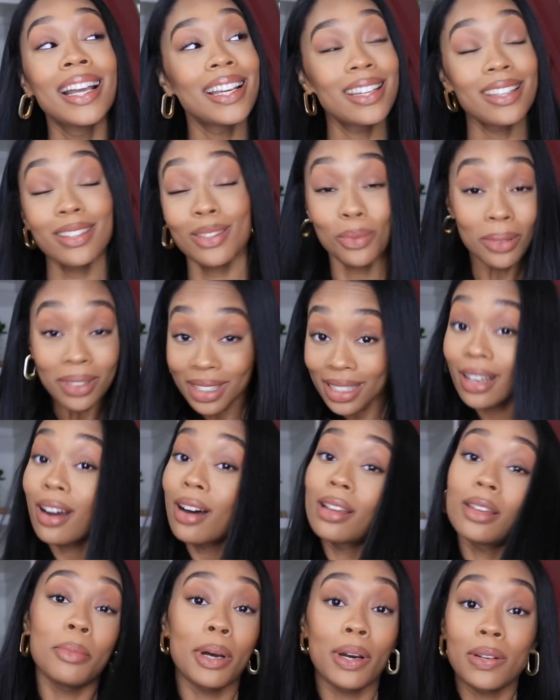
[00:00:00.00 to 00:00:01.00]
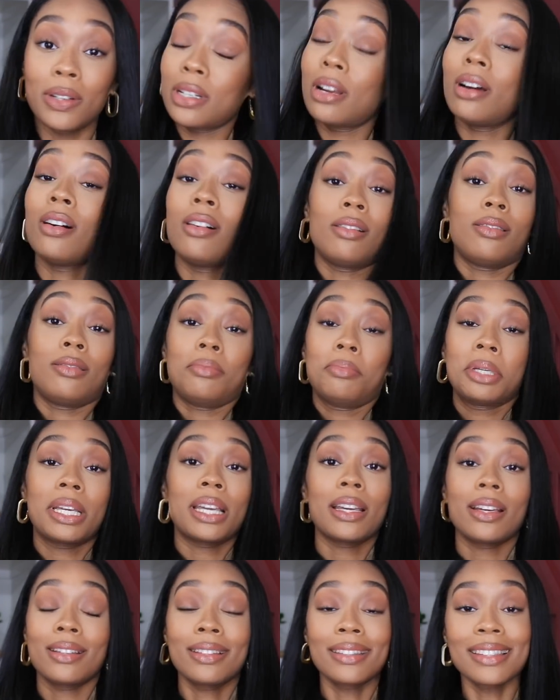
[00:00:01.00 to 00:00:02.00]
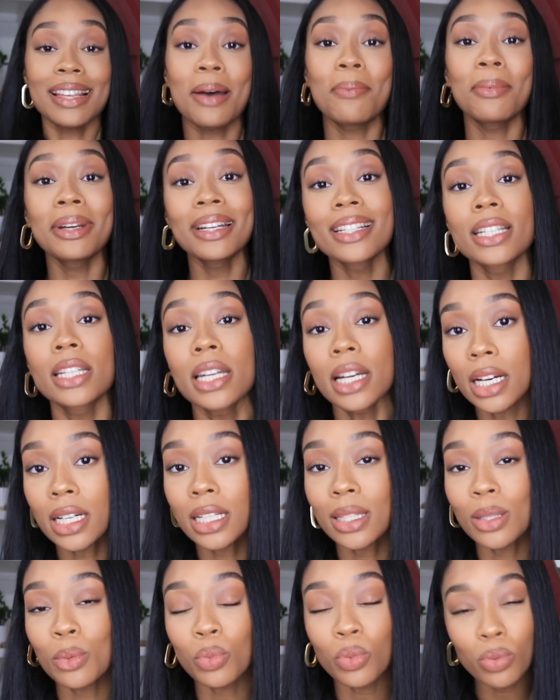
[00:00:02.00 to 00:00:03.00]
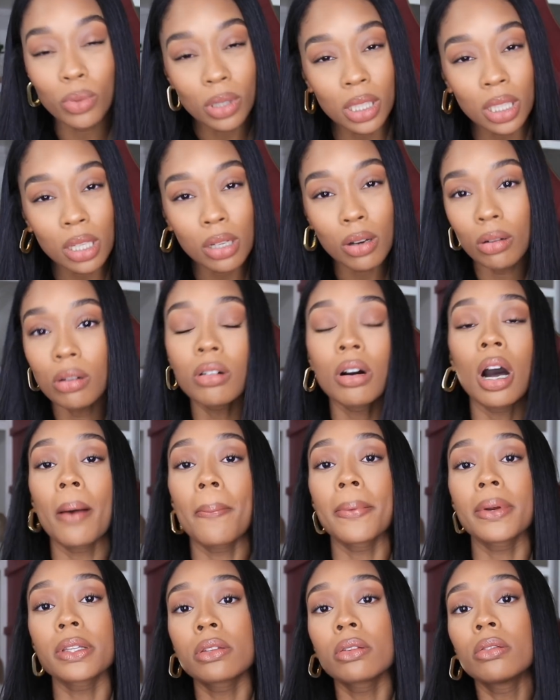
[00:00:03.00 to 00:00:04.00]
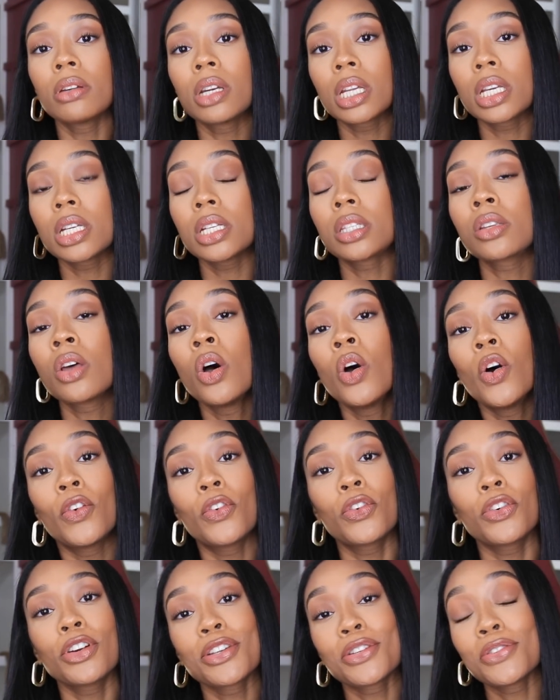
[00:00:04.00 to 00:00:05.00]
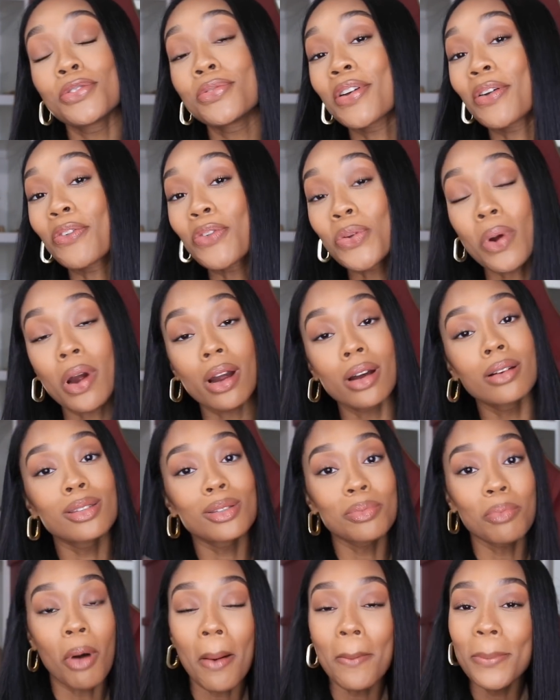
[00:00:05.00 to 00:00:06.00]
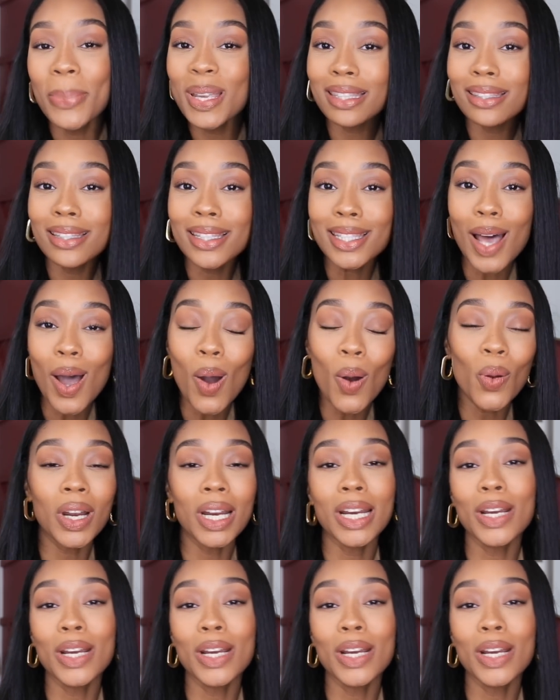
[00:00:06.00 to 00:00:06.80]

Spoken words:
is really all about y'all because I'm gonna share some really cool opportunities for you if you are a small business owner,